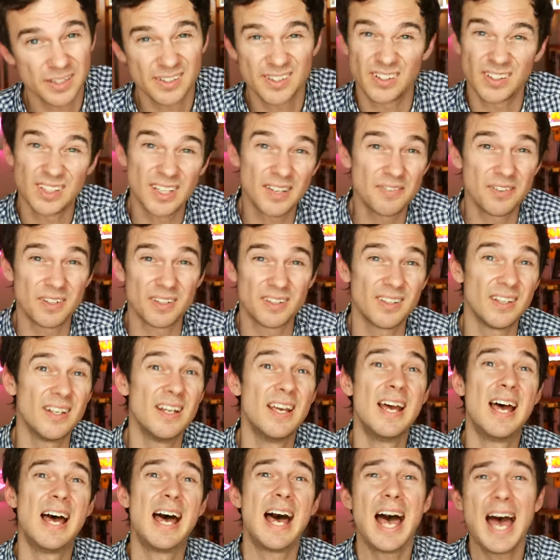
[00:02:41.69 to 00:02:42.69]
So it gives us an
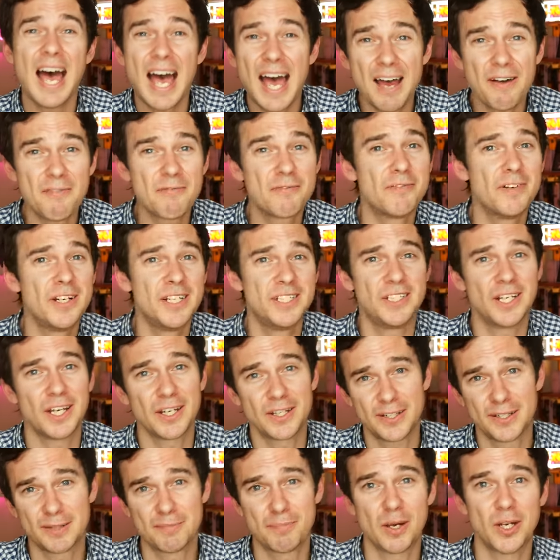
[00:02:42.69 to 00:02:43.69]
average
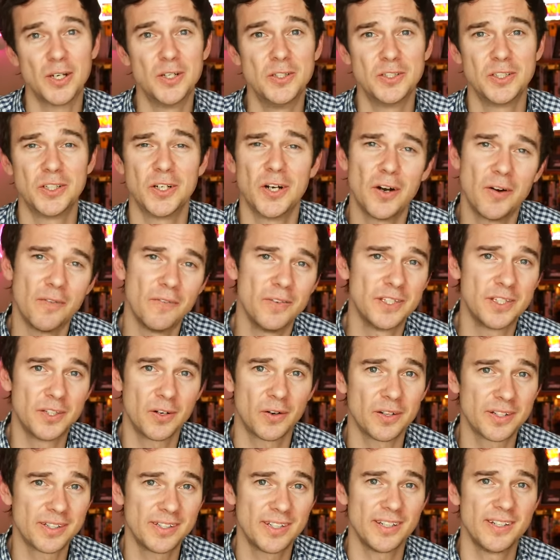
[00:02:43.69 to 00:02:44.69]
exposure of the
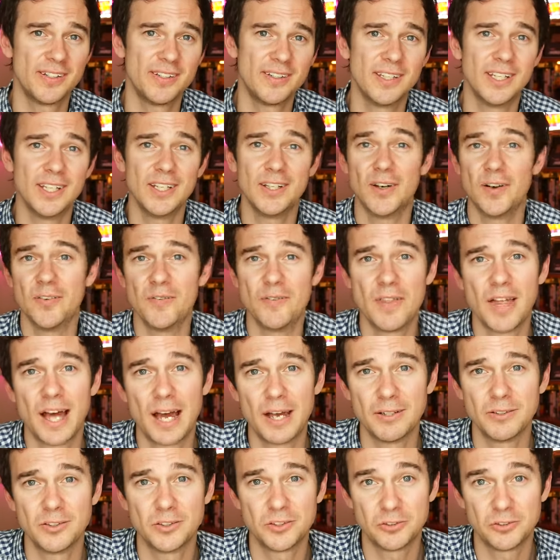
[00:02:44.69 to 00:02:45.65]
toxicity of that